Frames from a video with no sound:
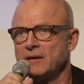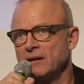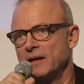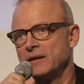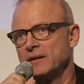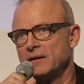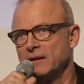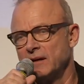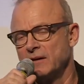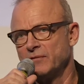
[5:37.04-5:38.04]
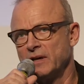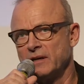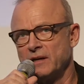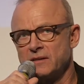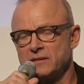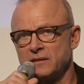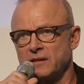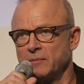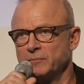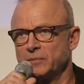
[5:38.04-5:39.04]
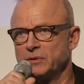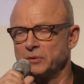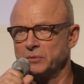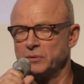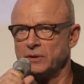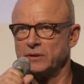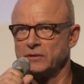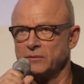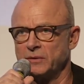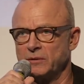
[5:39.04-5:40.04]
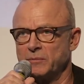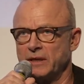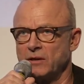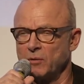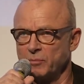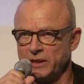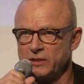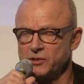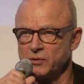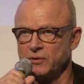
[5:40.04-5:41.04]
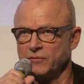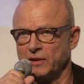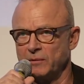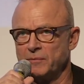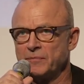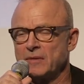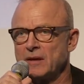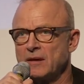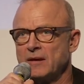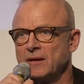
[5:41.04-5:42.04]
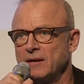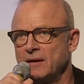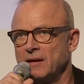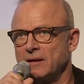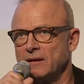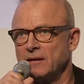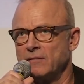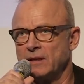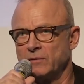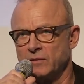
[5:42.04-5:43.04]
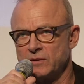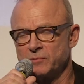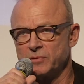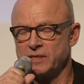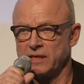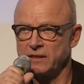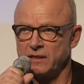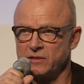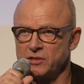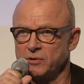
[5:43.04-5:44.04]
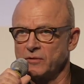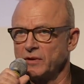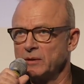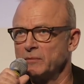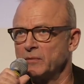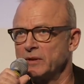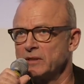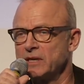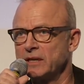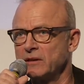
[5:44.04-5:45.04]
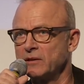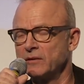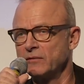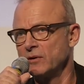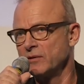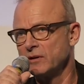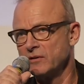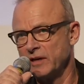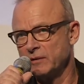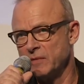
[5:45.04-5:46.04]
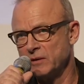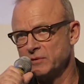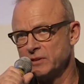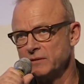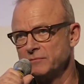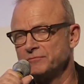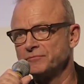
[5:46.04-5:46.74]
And I financed it up to so we could make a complete short film. And it was presented as a short film with the title Northern Great Mountain.